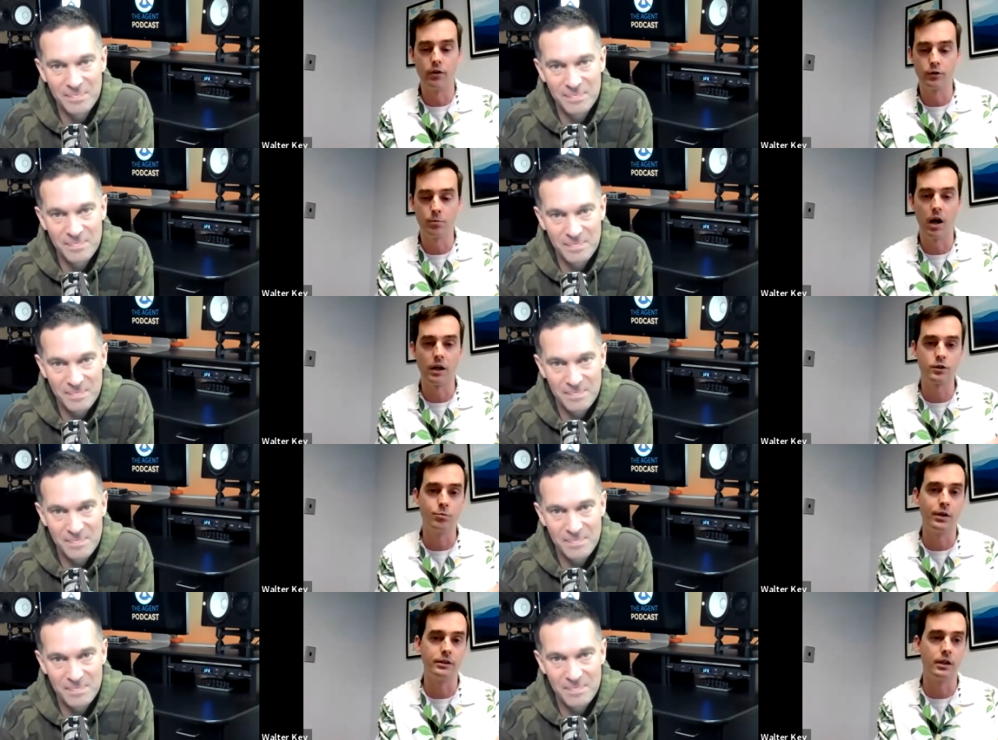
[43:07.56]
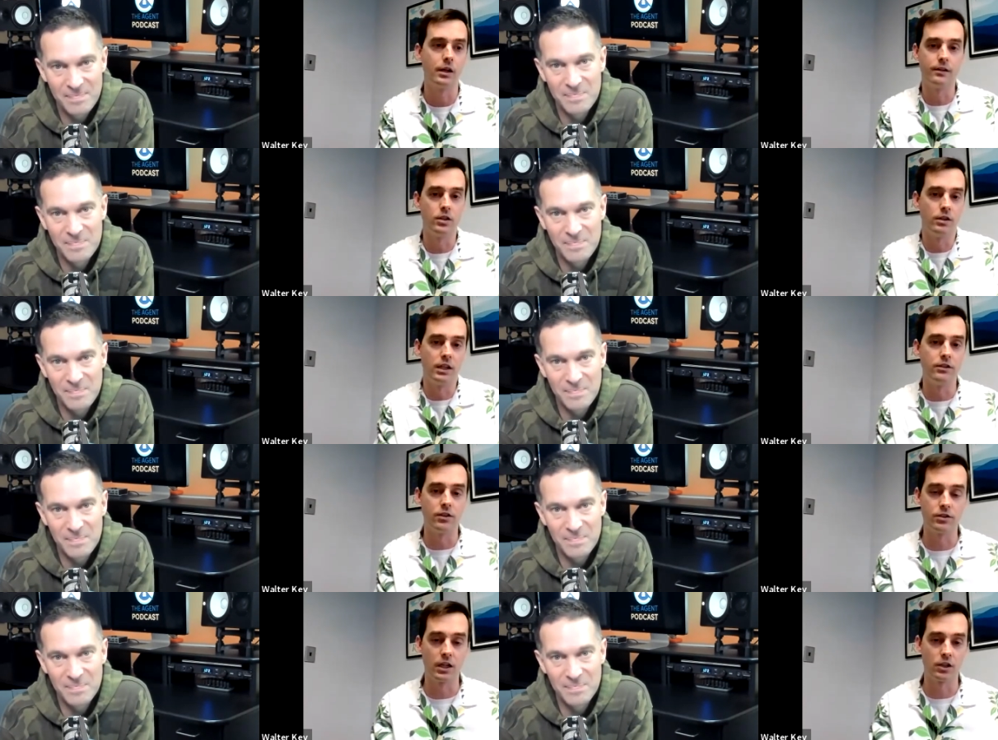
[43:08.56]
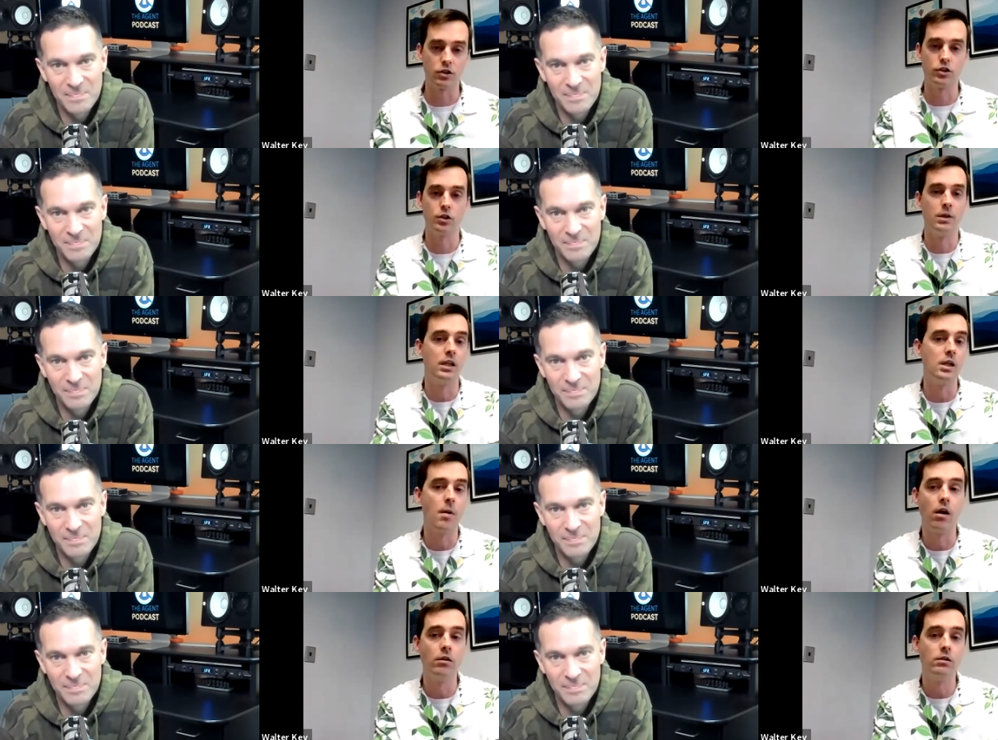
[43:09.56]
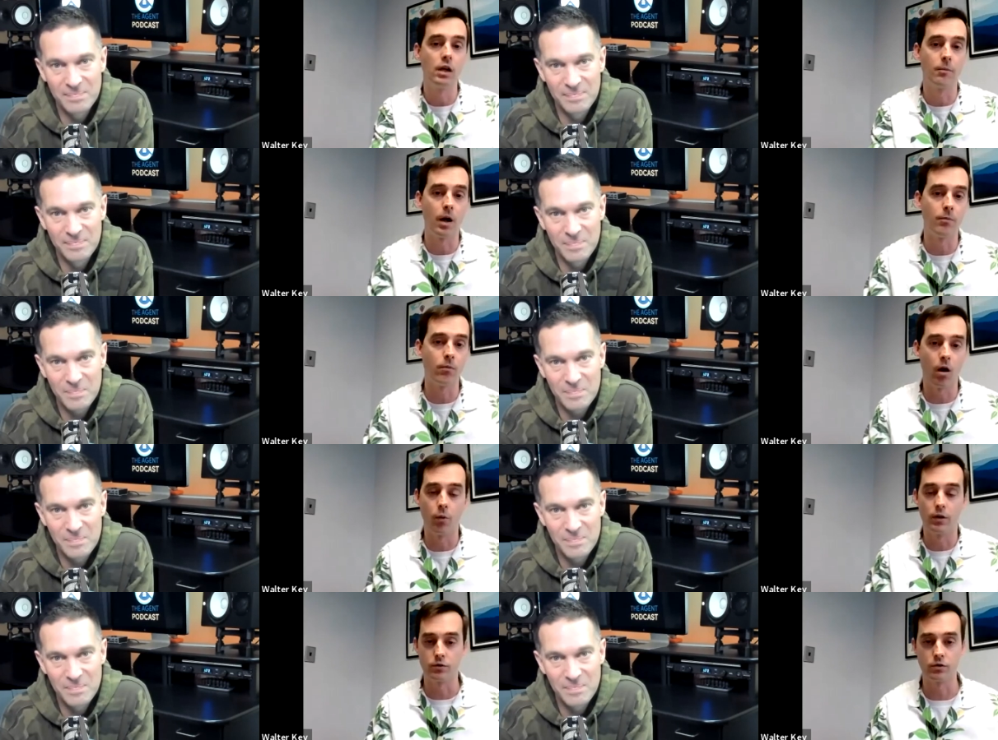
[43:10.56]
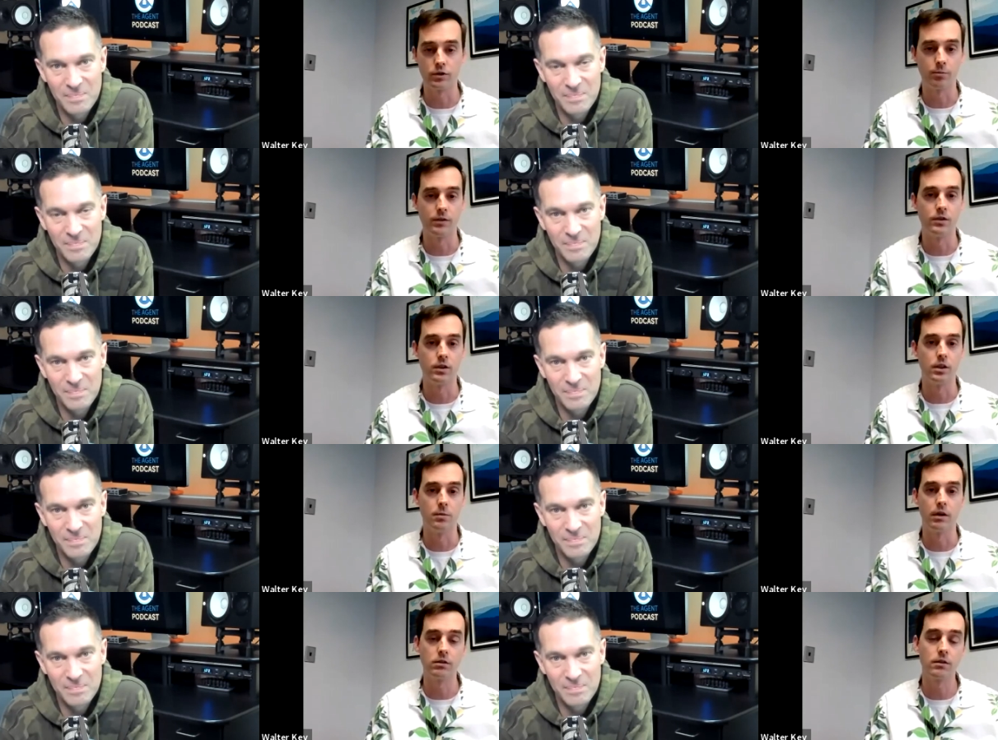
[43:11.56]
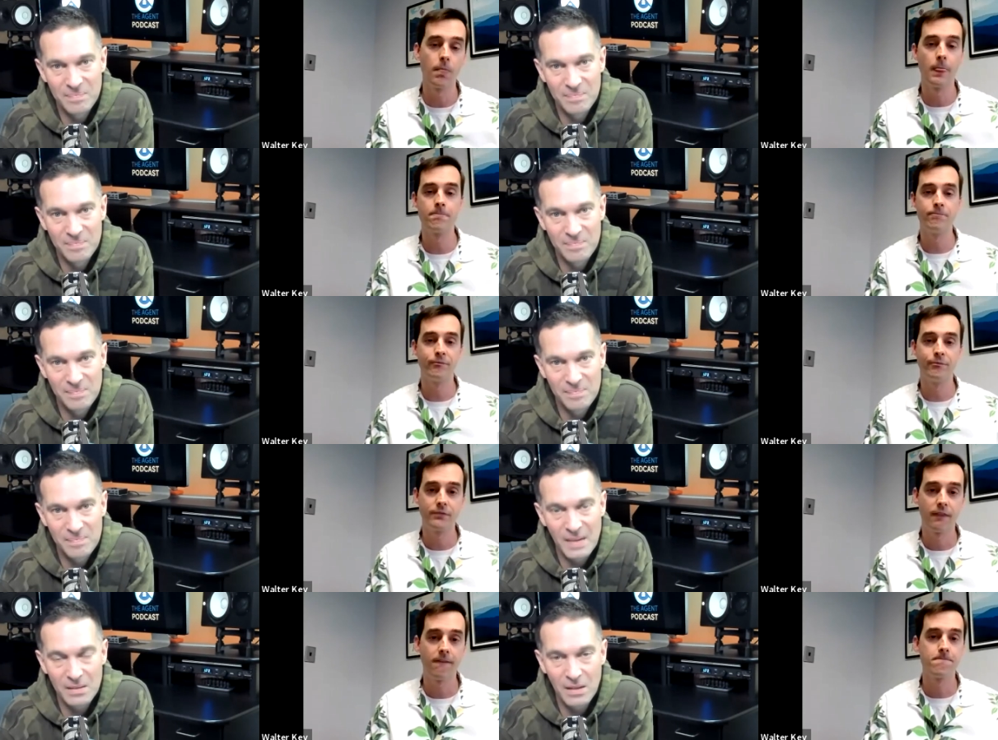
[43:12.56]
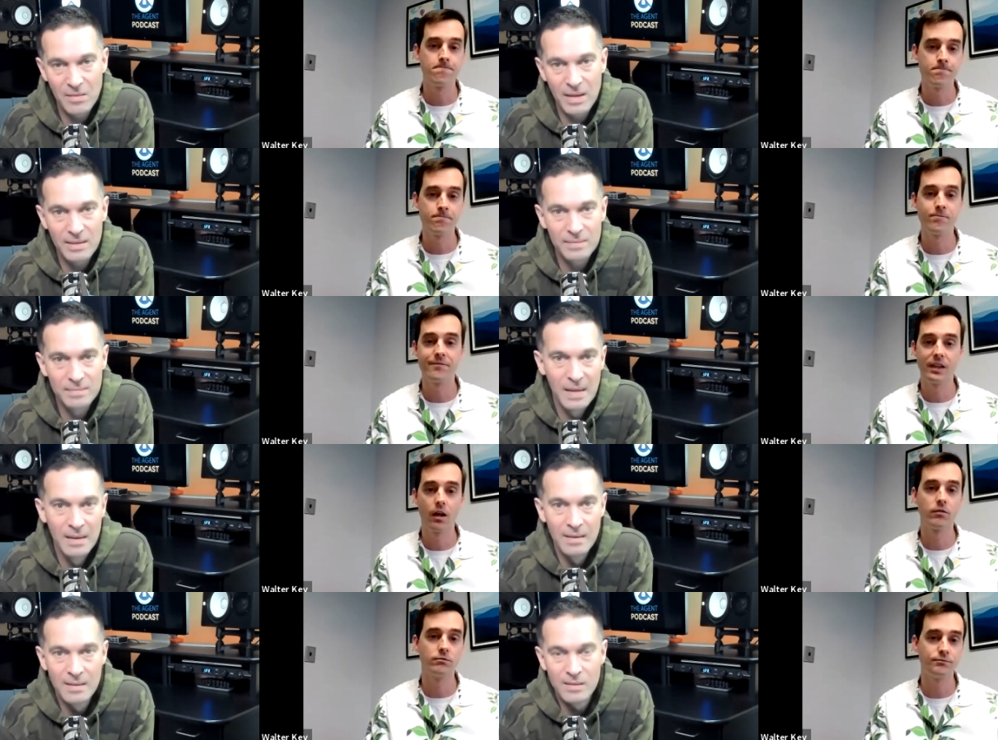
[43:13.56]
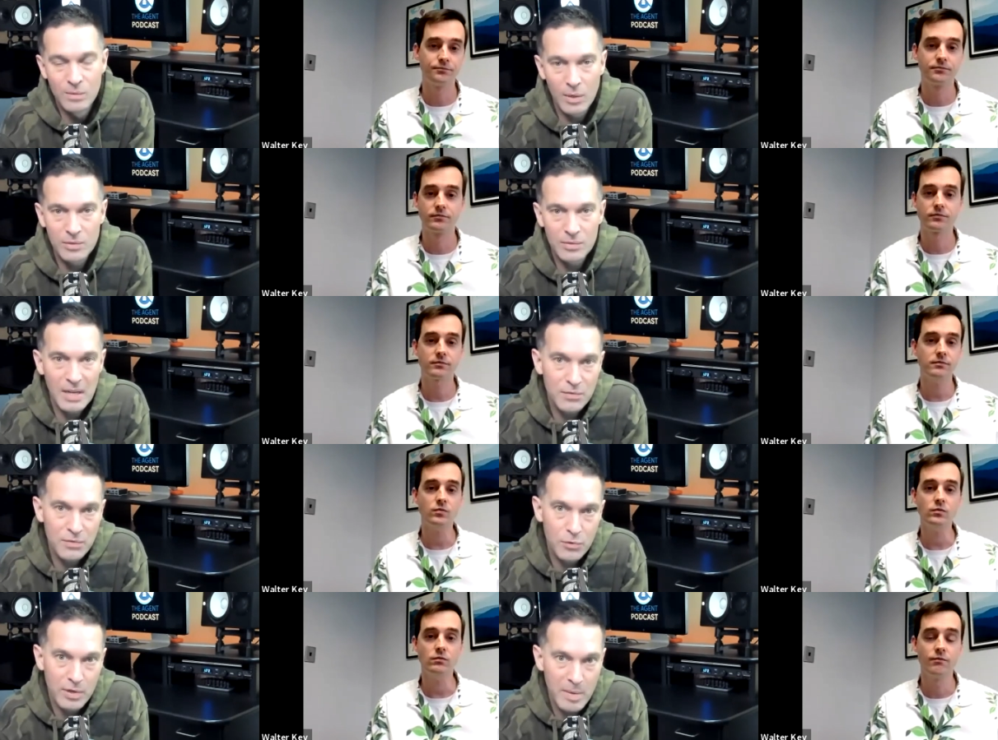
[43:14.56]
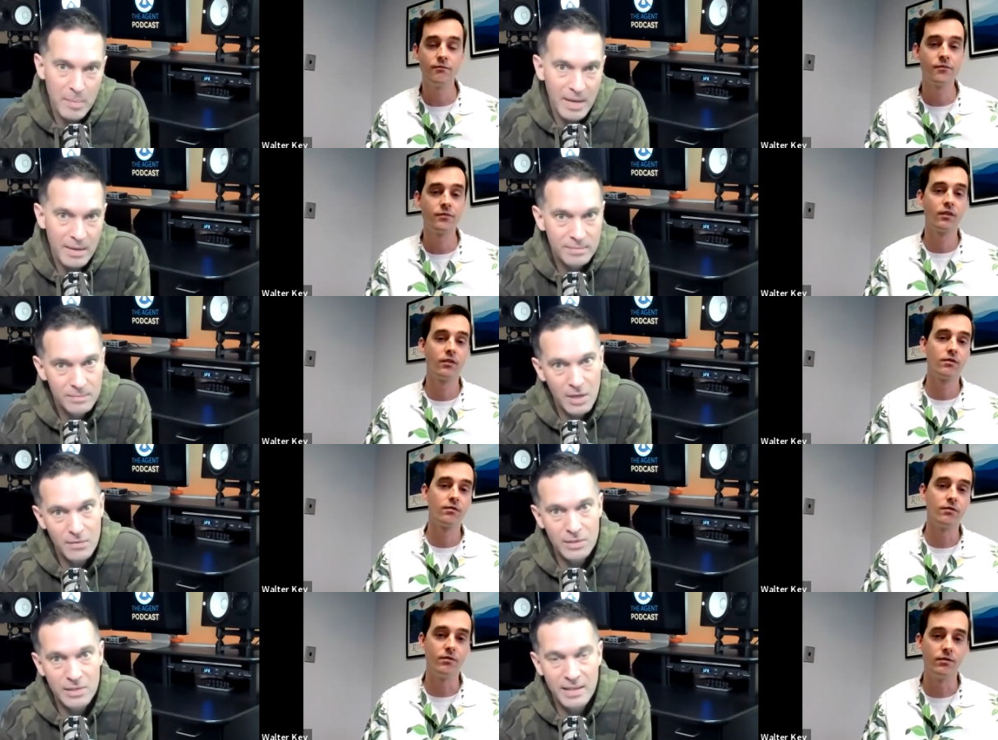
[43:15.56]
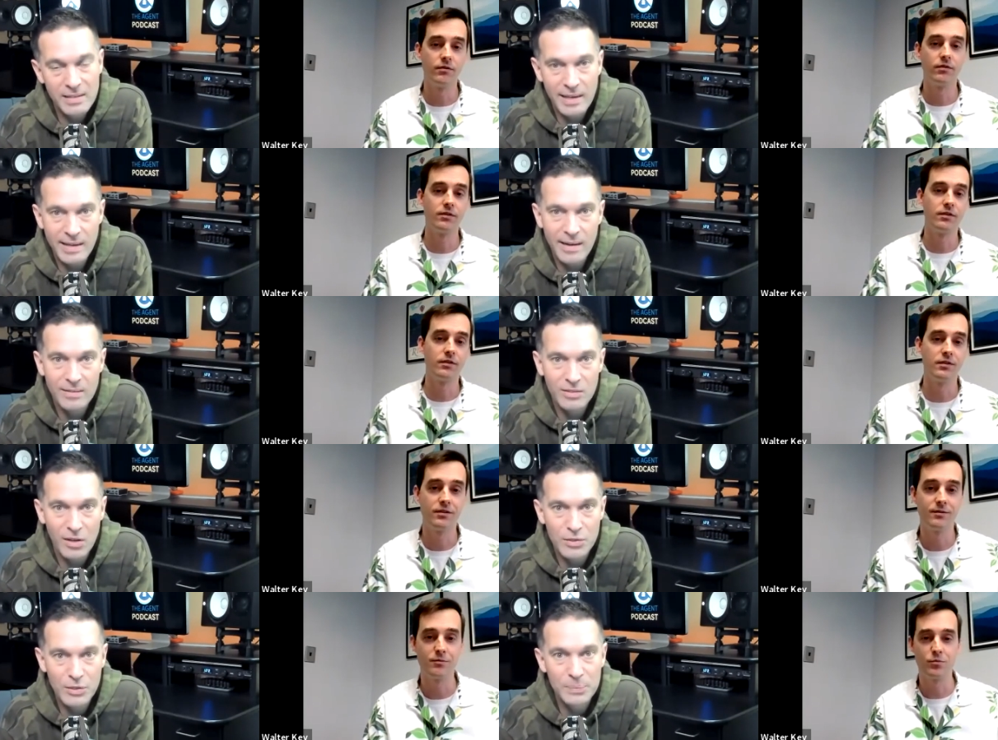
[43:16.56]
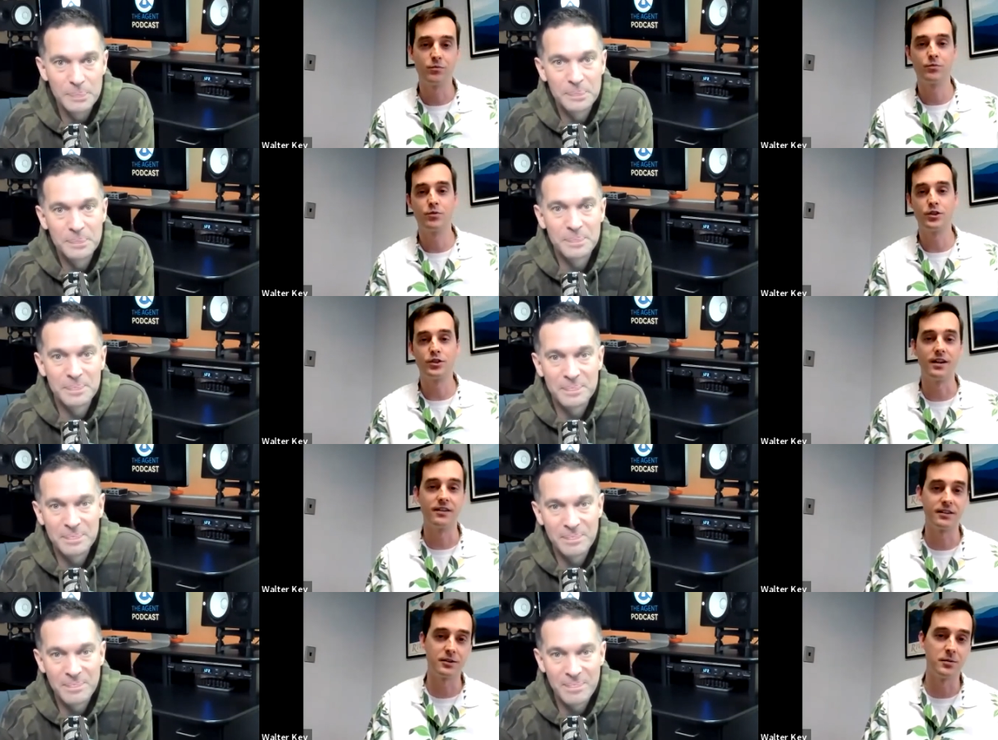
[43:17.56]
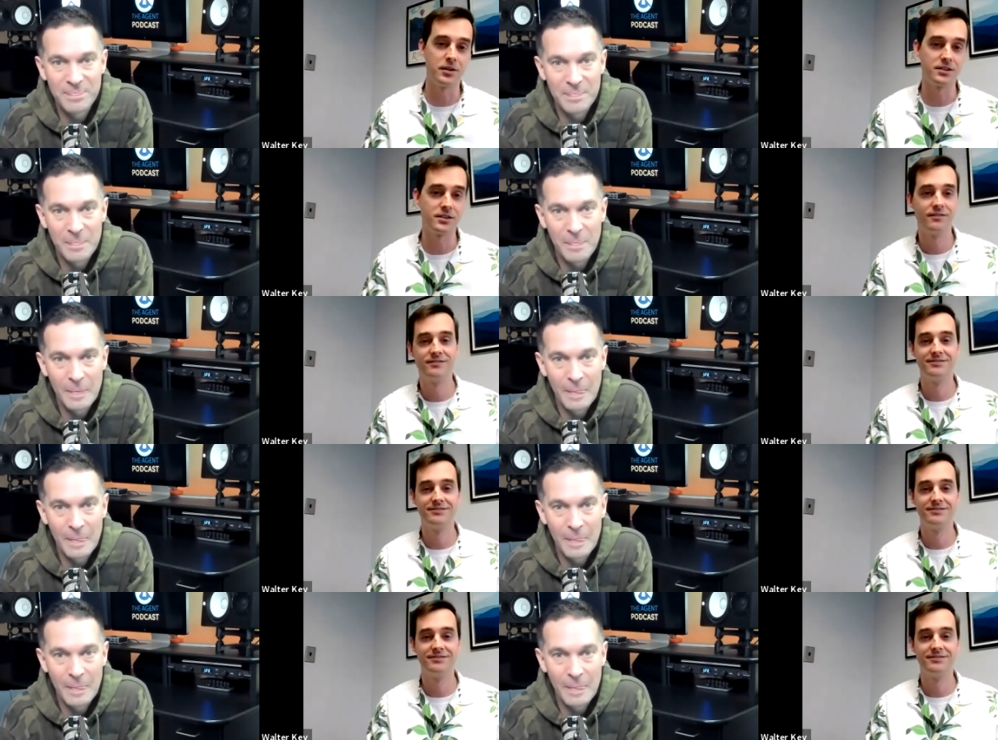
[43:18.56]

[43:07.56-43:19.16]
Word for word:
Speaker 1: all those spots. But, that, you know, the easiest thing is just shoot me an email. I'm, I'm always receptive to emails.
Speaker 2: Love that. Walter, thanks for joining me, man. You have a good day and take care. Talk soon.
Speaker 1: Appreciate it. Thanks so much.